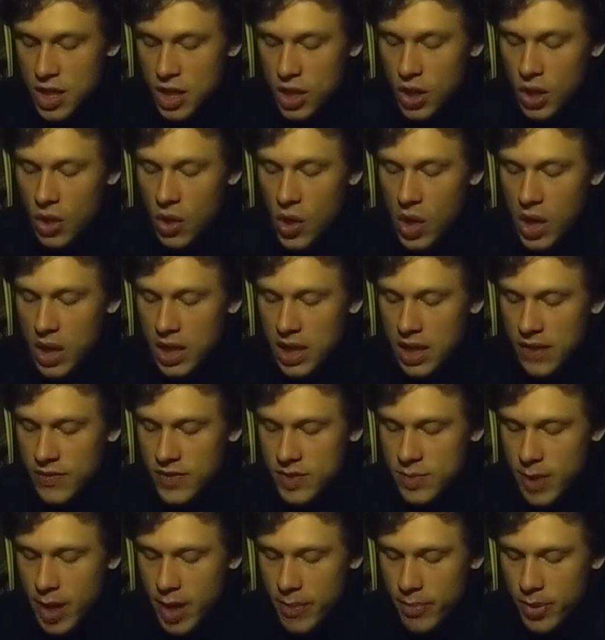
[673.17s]
"Go on, lift
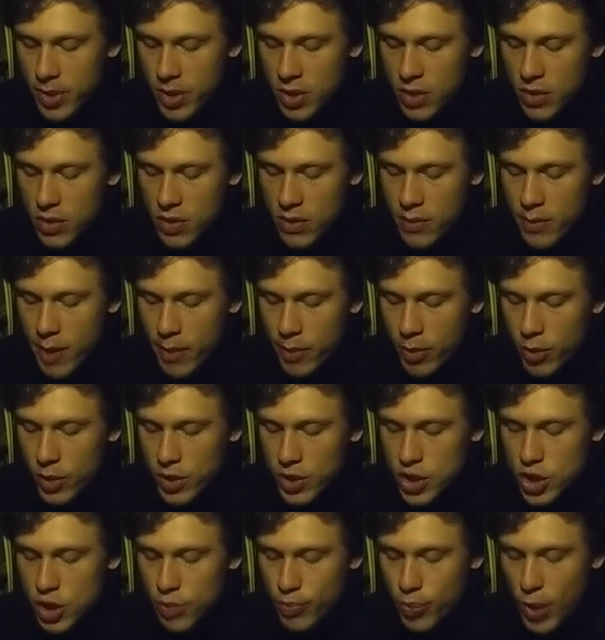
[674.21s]
him up. Remember
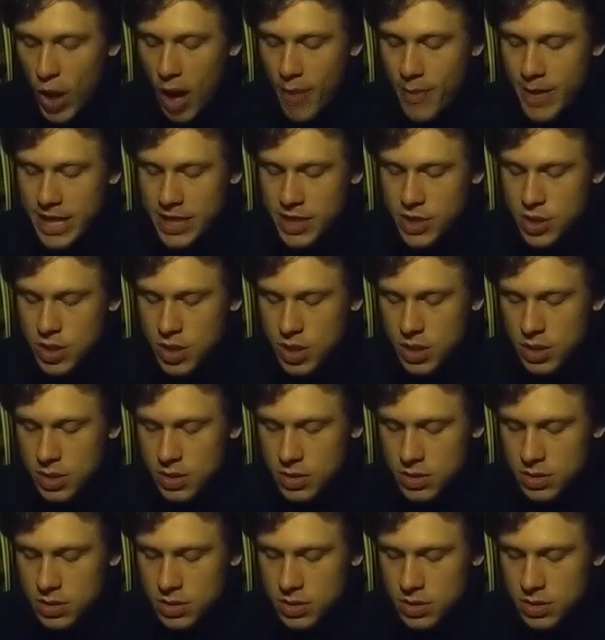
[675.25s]
what you promised."